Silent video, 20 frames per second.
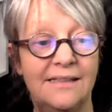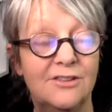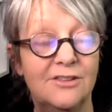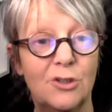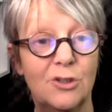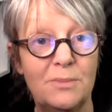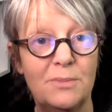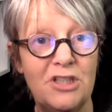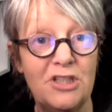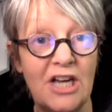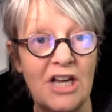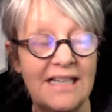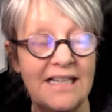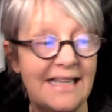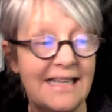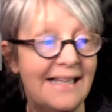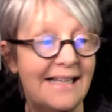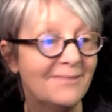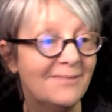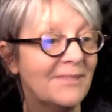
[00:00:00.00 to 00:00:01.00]
don't be shy,
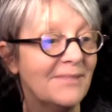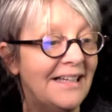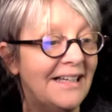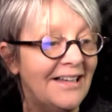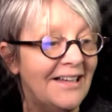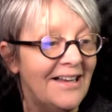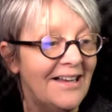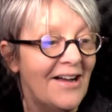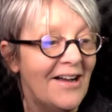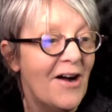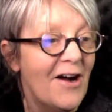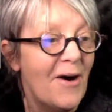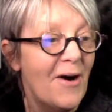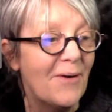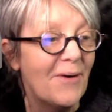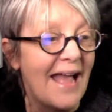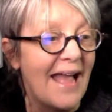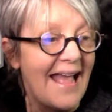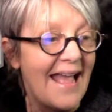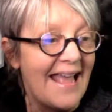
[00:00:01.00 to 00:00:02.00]
Dale.
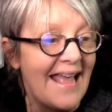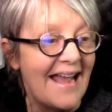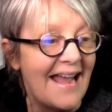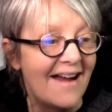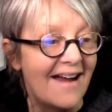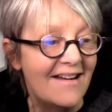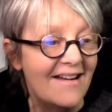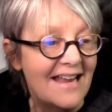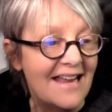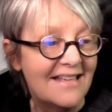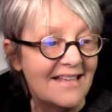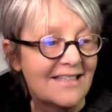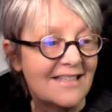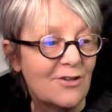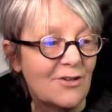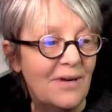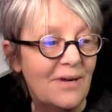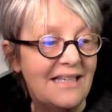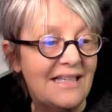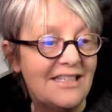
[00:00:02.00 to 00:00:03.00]
Okay, our next
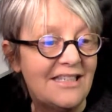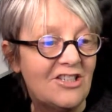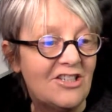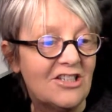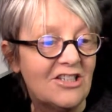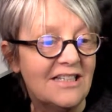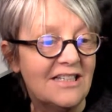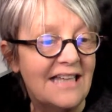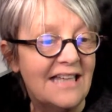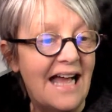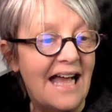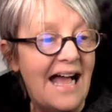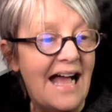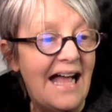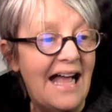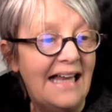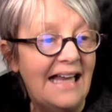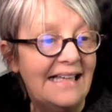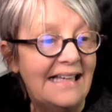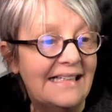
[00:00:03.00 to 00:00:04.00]
question,
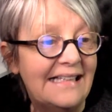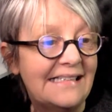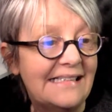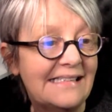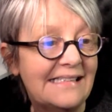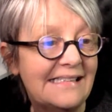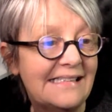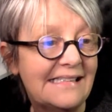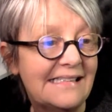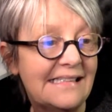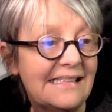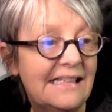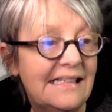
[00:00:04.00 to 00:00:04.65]
Alex.